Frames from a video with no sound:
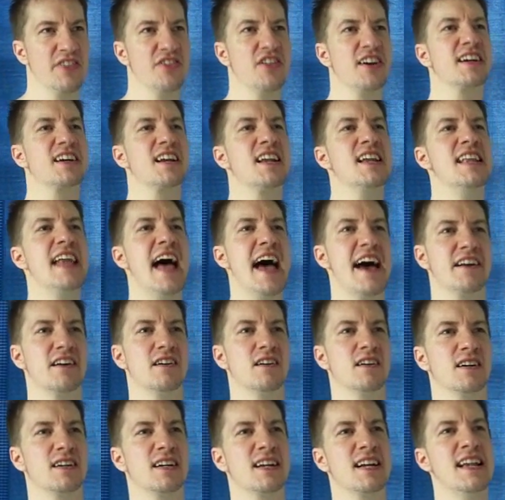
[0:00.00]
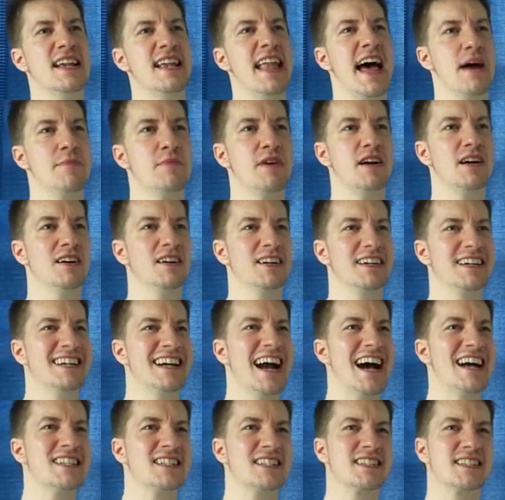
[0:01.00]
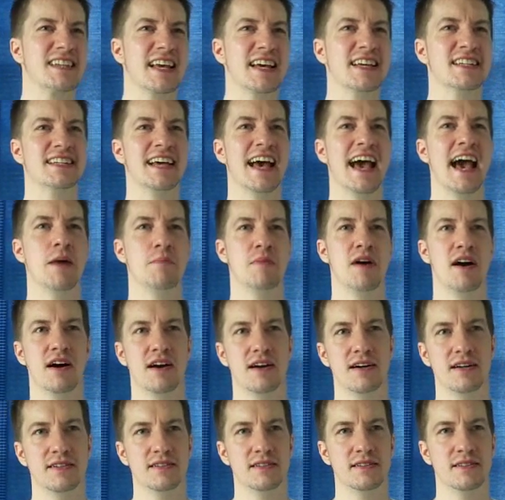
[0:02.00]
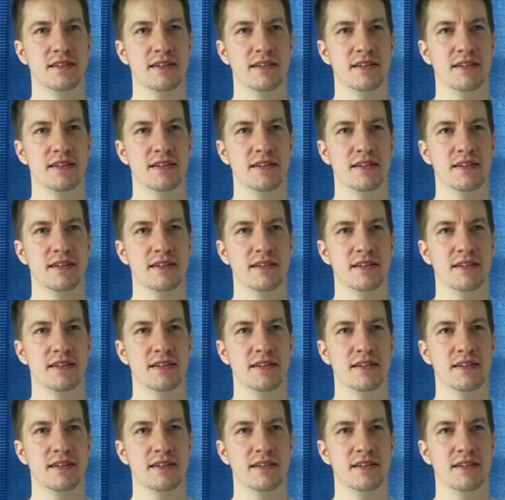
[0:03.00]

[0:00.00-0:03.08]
the clatter, clamor, guns and hammer.